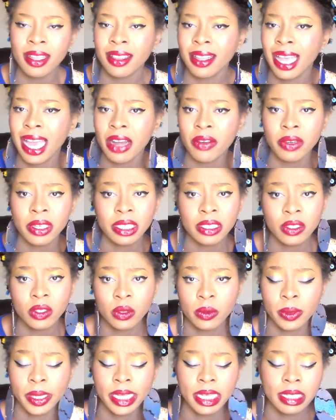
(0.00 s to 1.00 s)
They are really
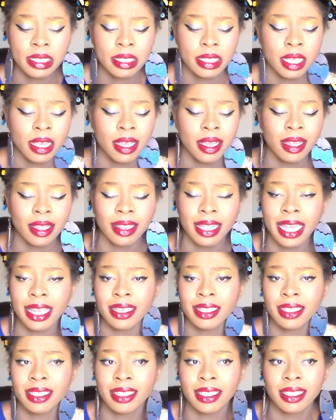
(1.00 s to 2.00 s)
sweet.
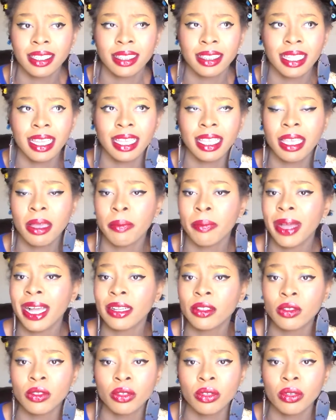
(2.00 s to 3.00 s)
Like, they get
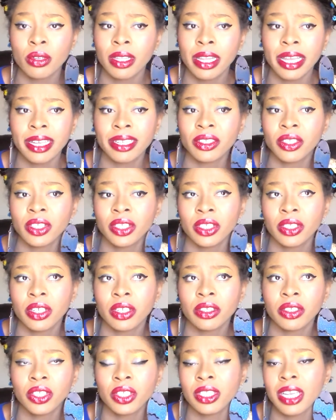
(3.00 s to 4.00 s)
back to you like she
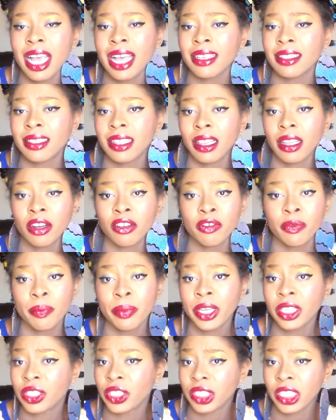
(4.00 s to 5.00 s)
has a lot of
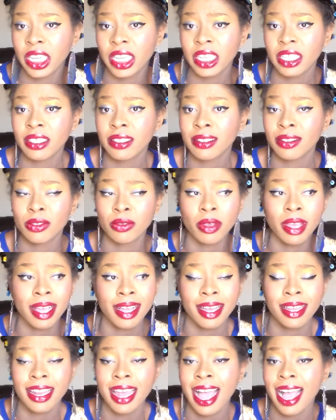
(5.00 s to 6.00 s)
patience. You
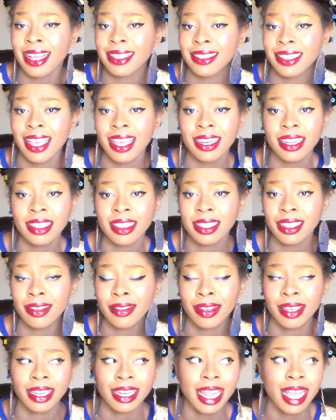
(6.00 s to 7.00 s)
can ask anything,
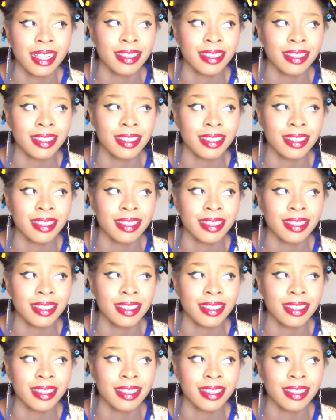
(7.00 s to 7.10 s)
you can